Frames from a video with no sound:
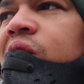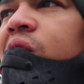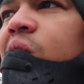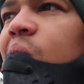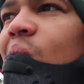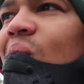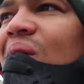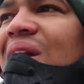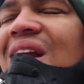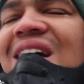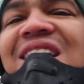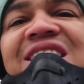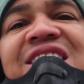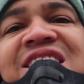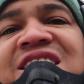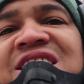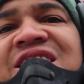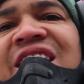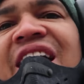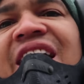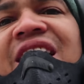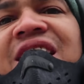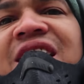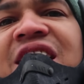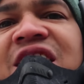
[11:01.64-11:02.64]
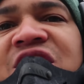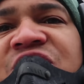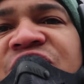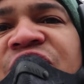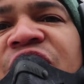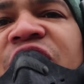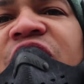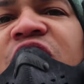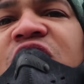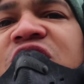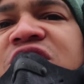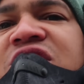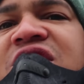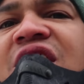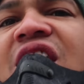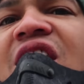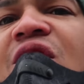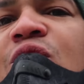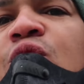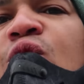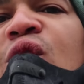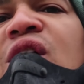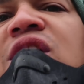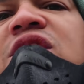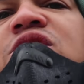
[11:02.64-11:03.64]
You will understand this for
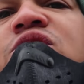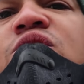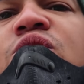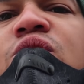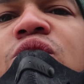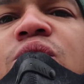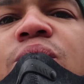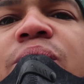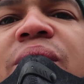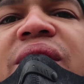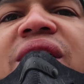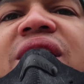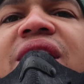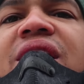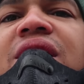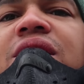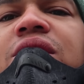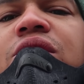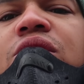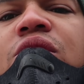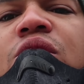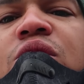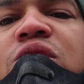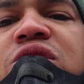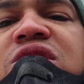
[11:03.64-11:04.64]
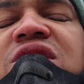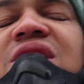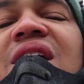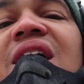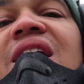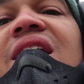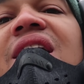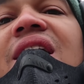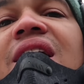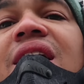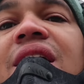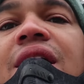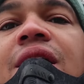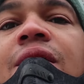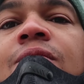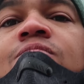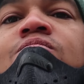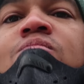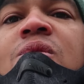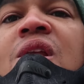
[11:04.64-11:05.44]
yourself once you begin to study